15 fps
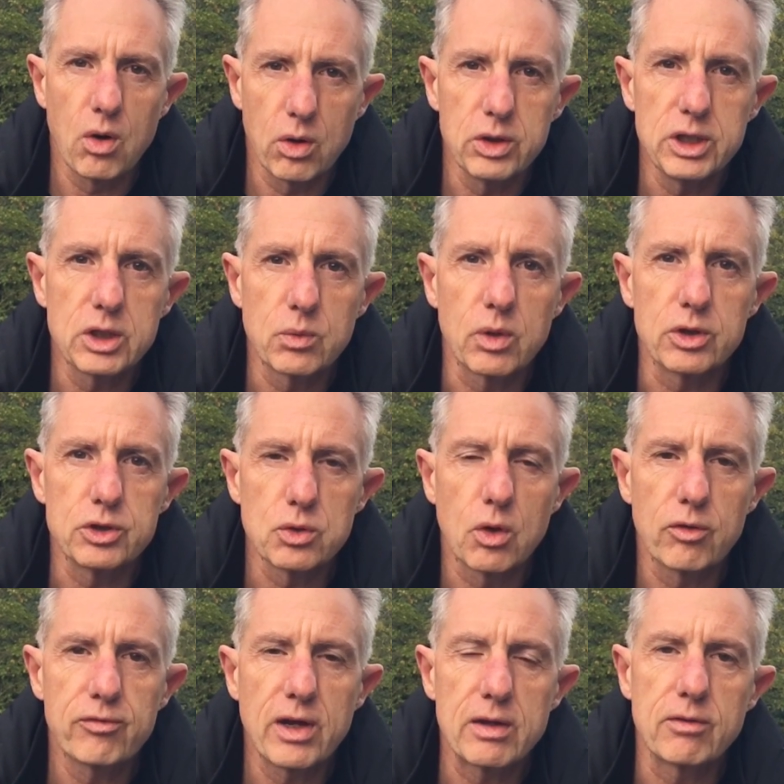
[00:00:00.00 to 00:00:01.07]
unequal in
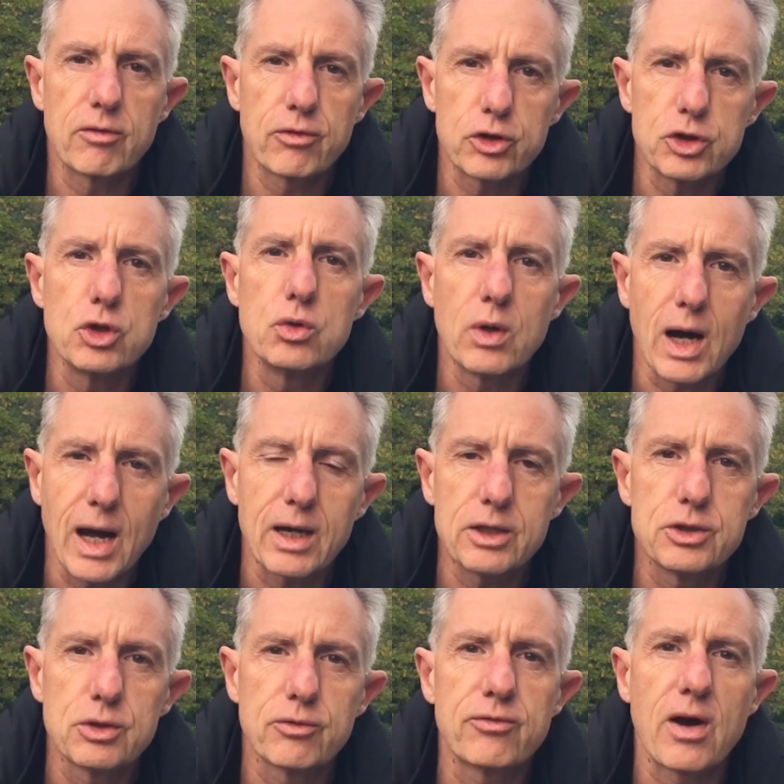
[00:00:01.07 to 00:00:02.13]
your favour, for you and
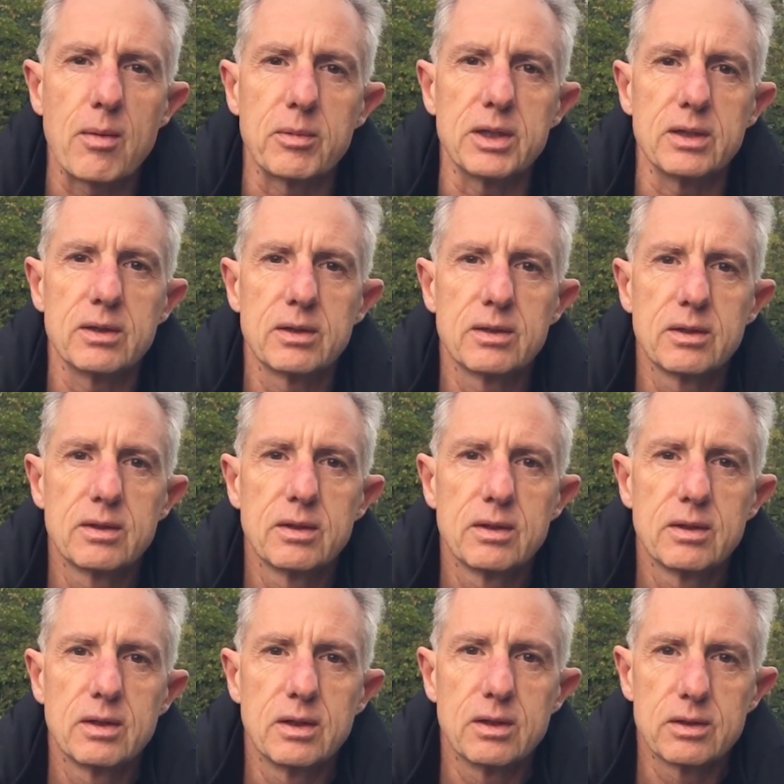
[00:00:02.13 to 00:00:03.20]
your family.
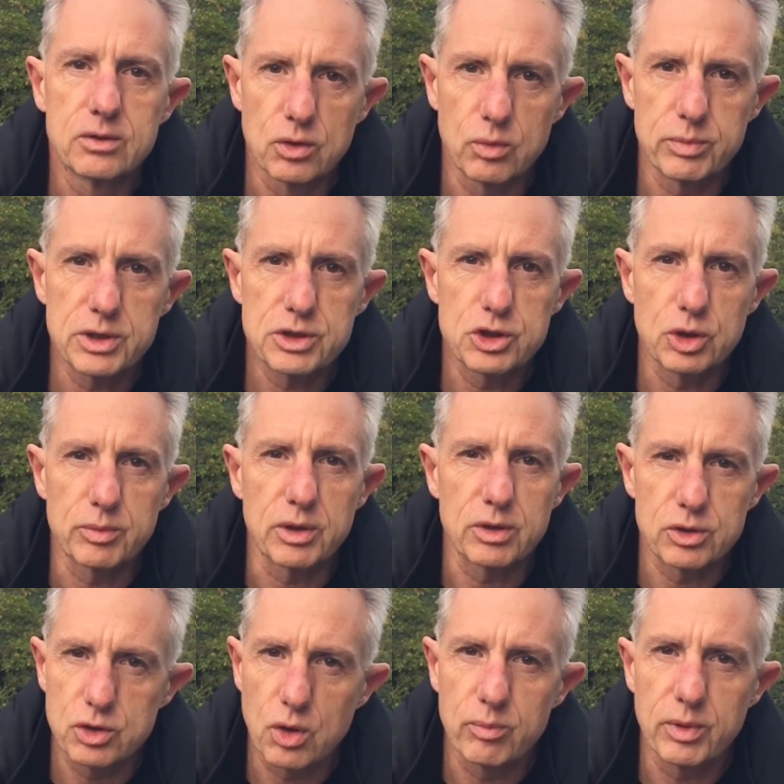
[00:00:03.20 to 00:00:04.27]
Don't be stupid
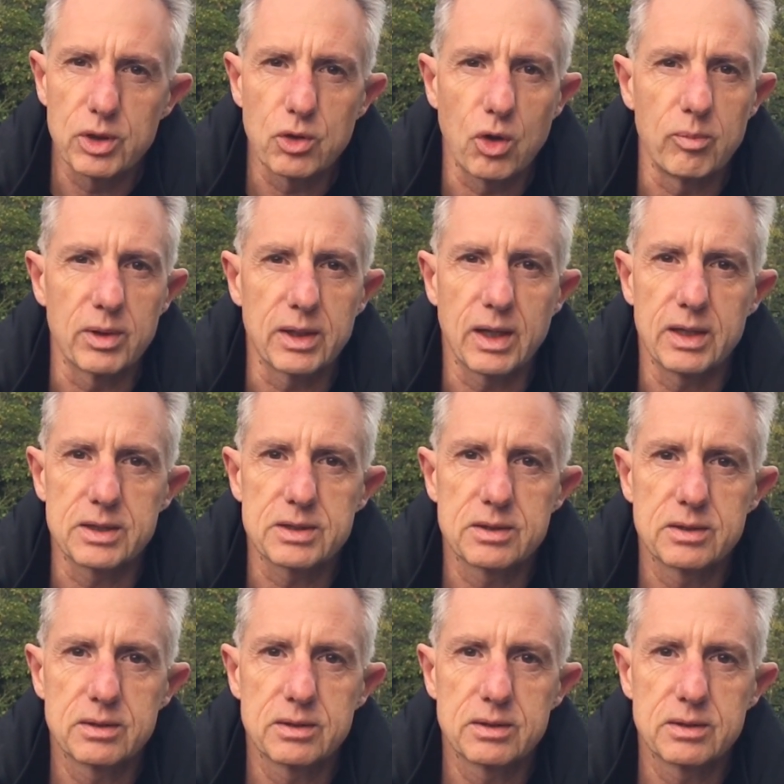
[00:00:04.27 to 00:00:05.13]
and don't be normal, guys.